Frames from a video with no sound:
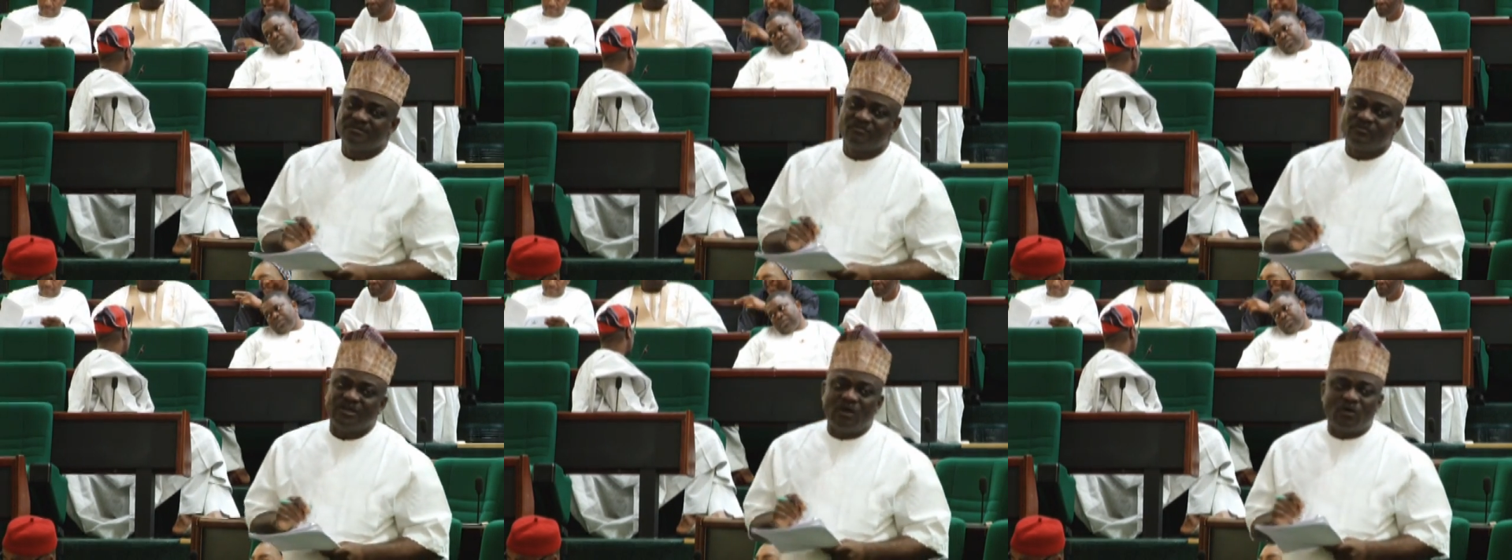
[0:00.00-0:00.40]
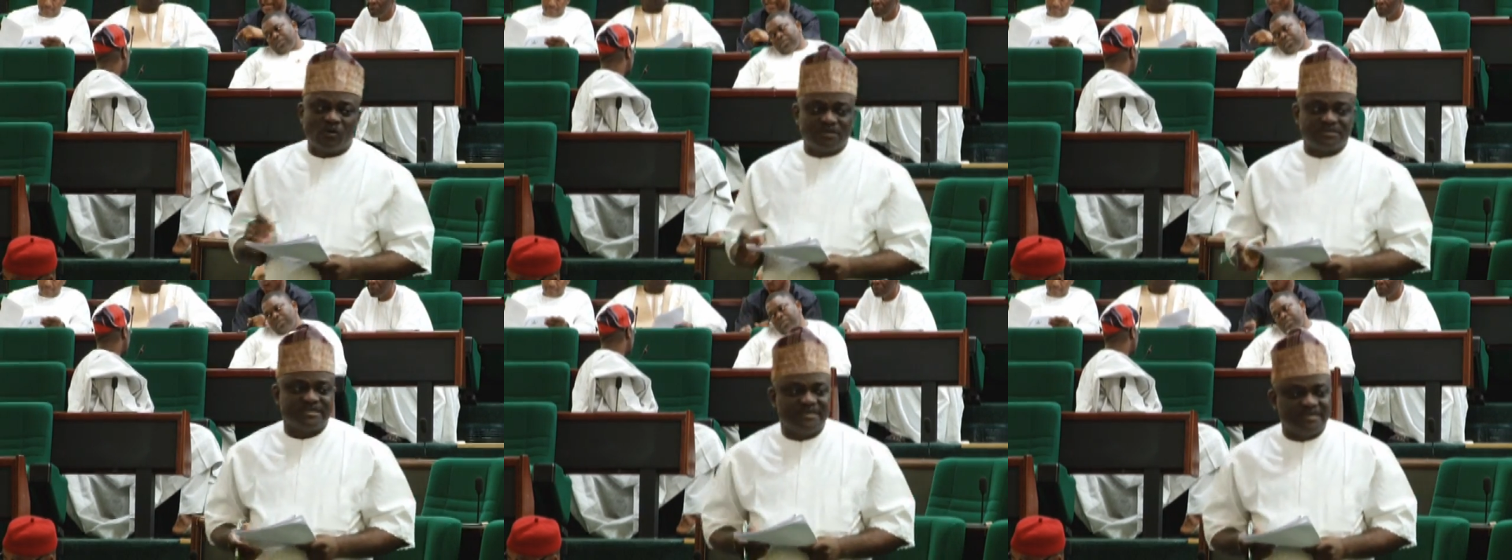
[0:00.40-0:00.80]
without
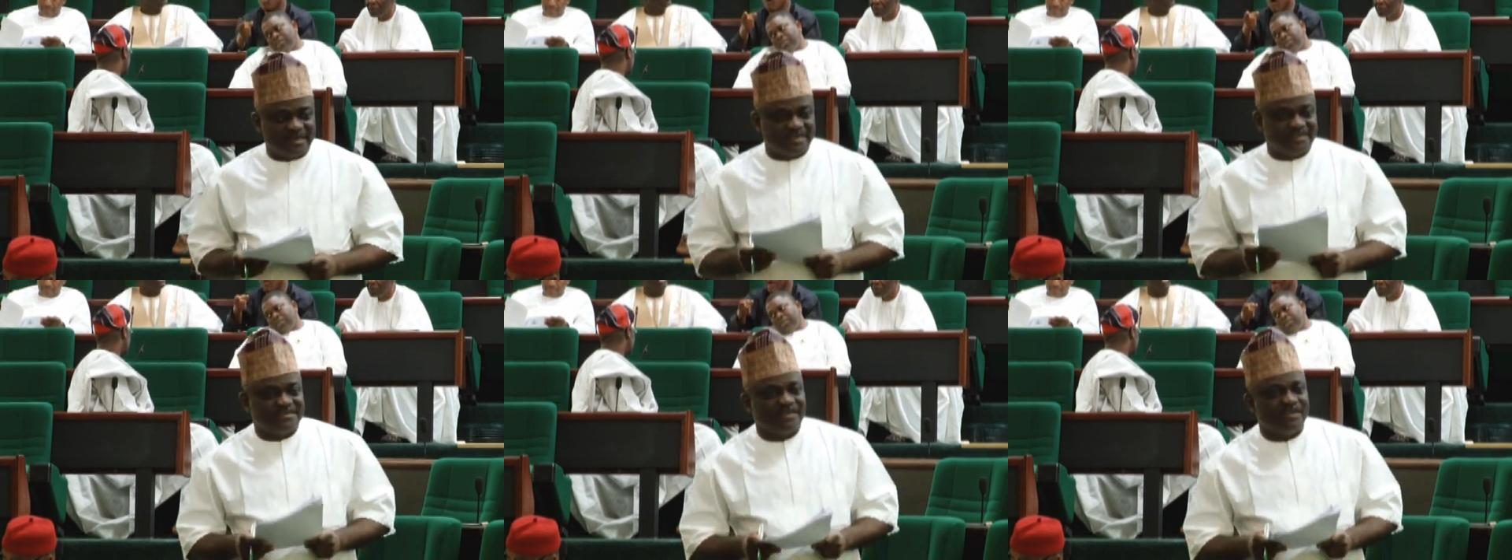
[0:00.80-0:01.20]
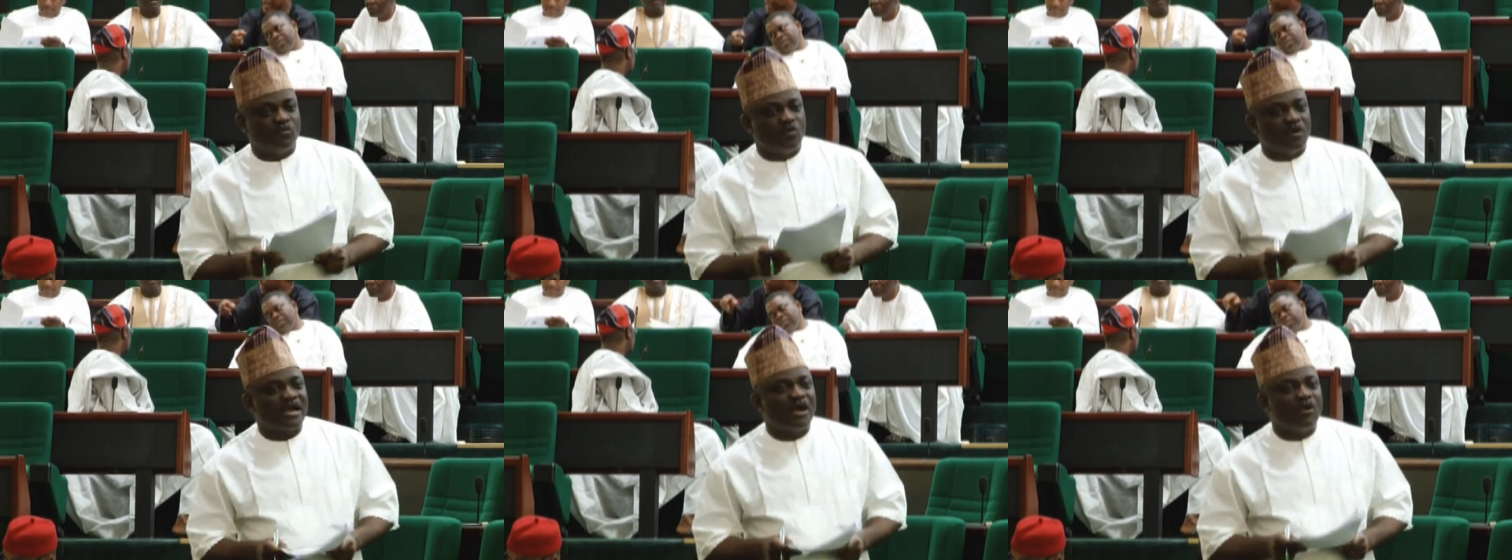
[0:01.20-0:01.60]
considering that a
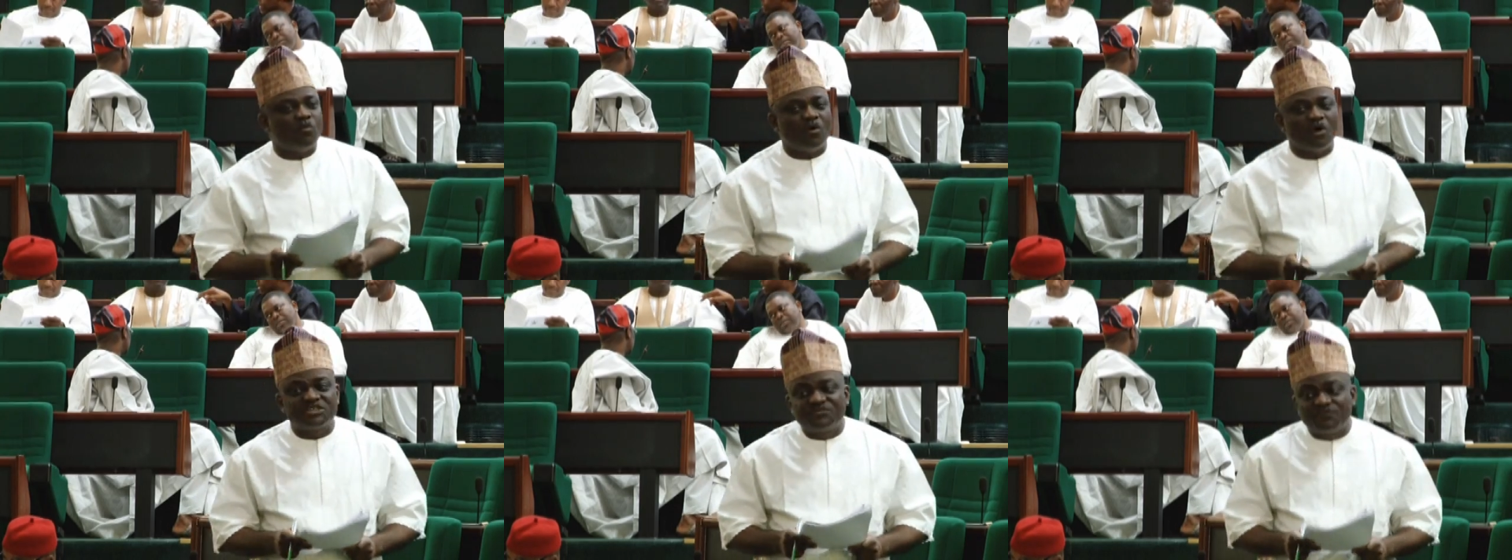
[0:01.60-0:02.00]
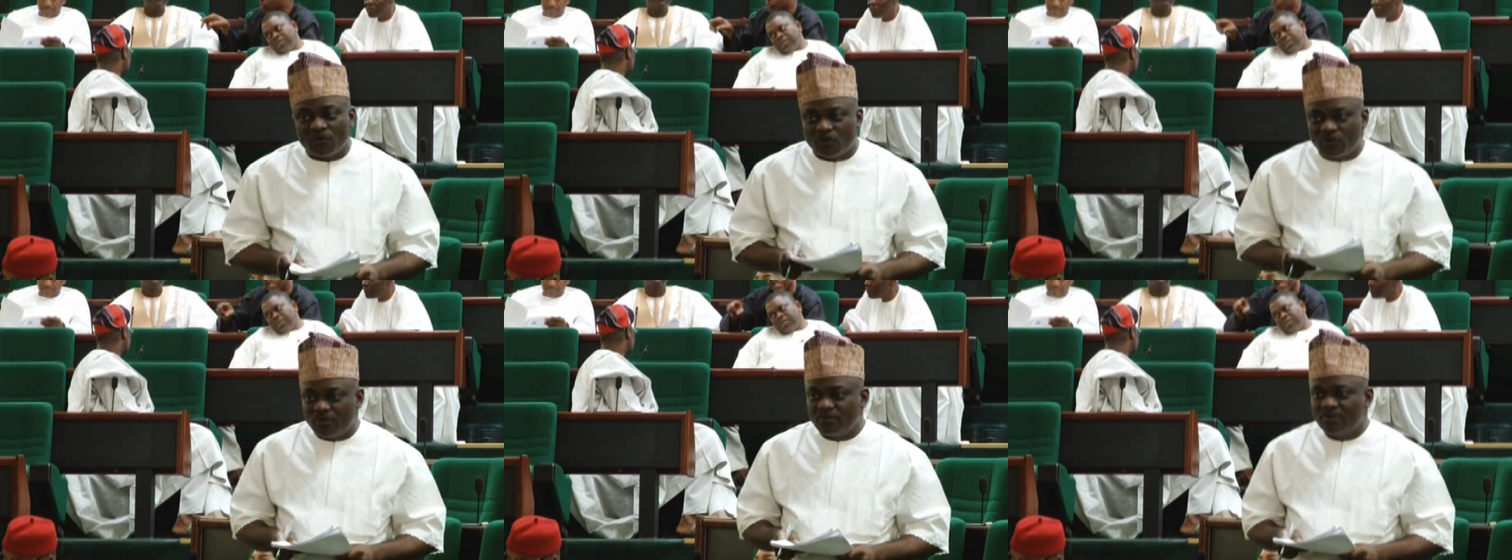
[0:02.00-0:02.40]
worker works
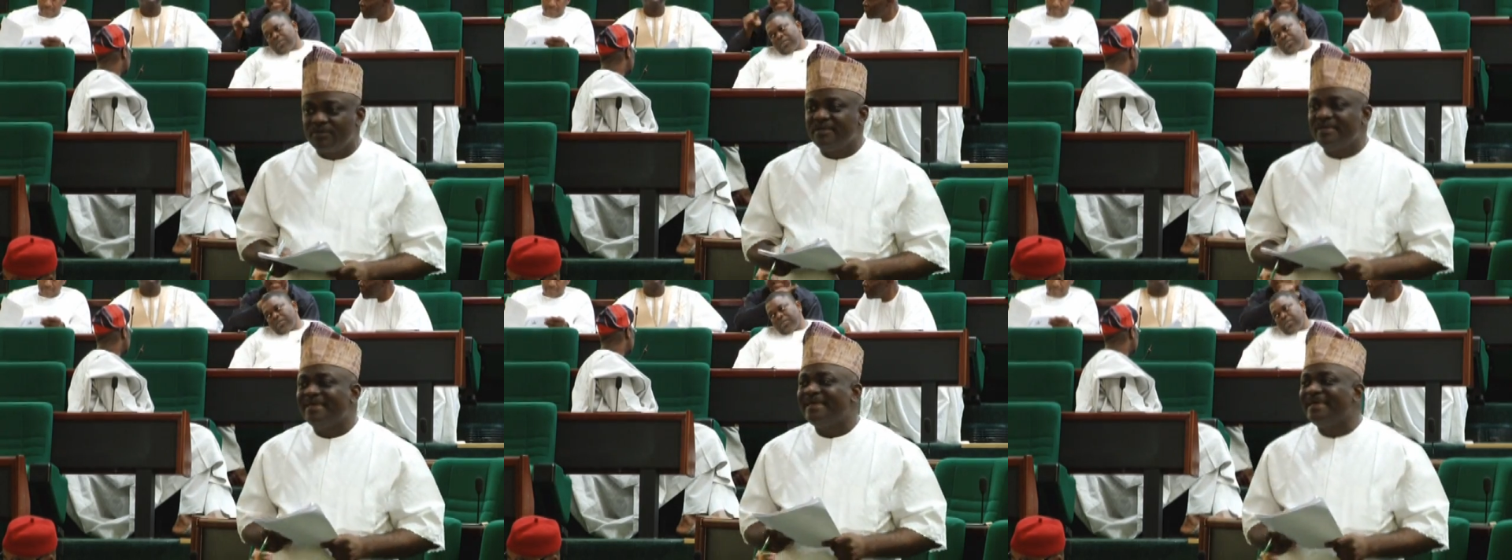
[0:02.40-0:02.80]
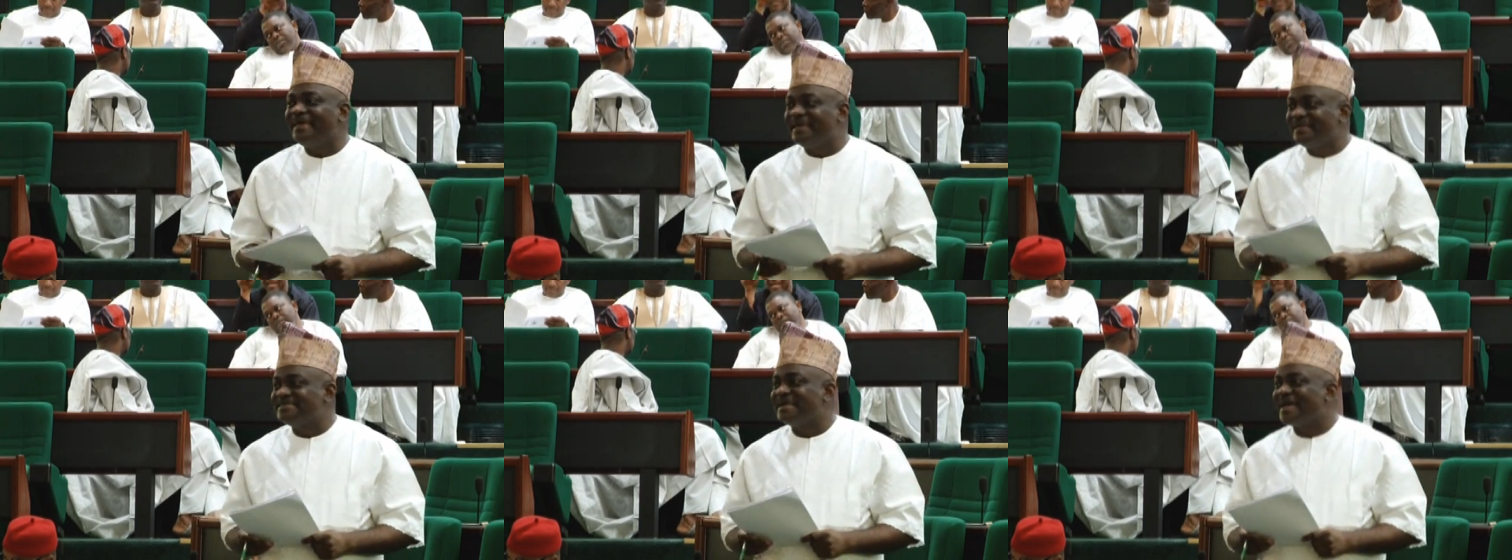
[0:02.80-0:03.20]
for
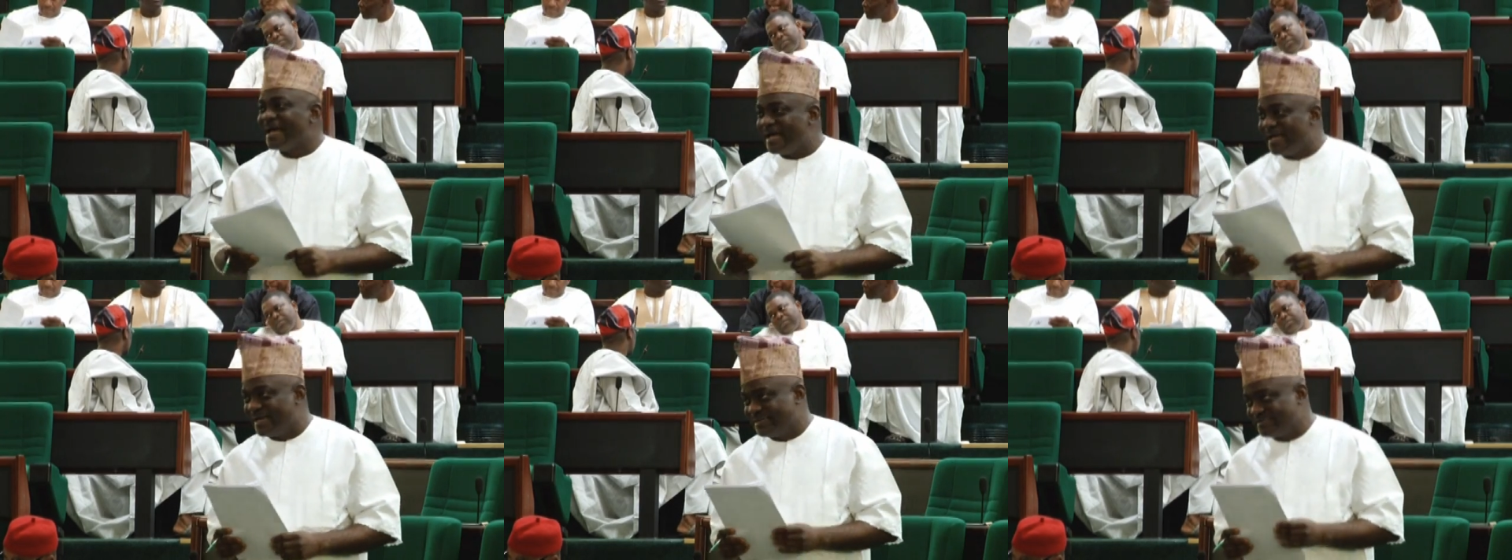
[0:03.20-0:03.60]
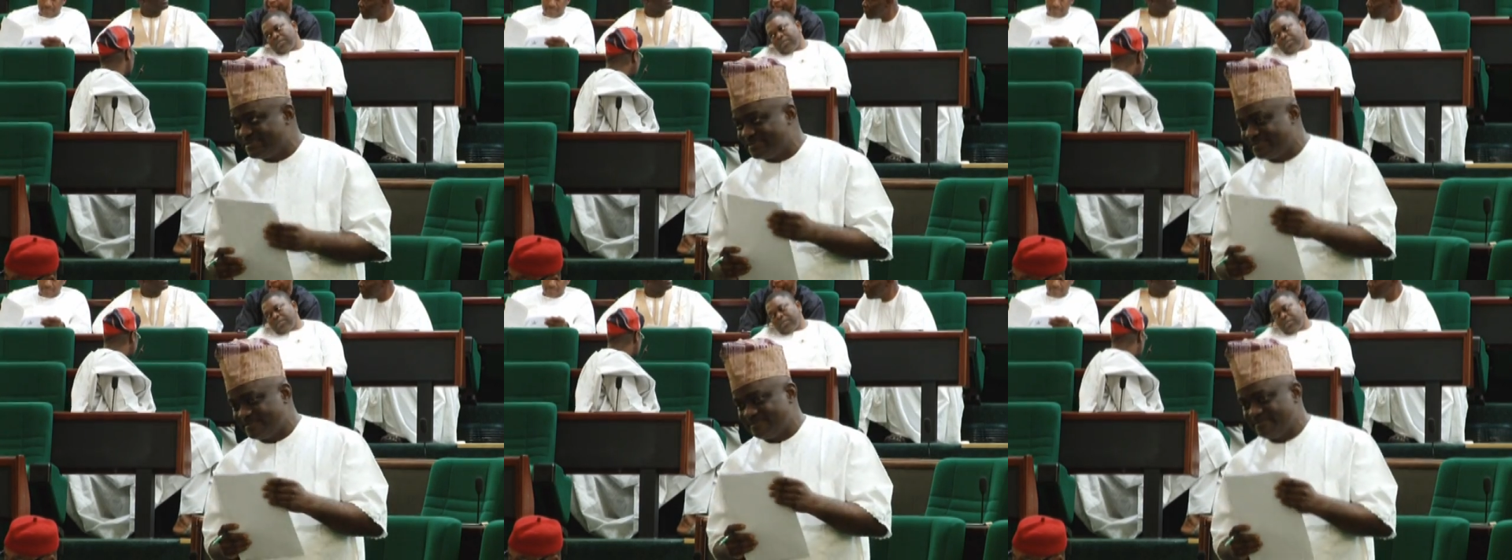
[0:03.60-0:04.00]
eight
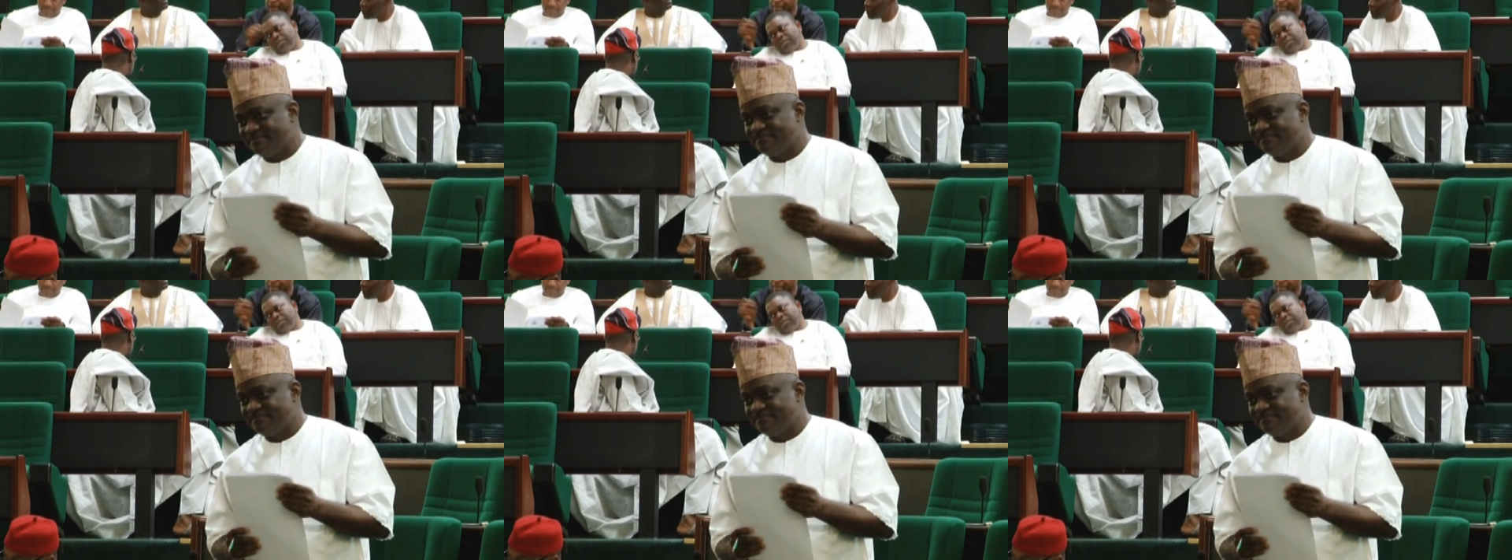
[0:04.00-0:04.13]
hours.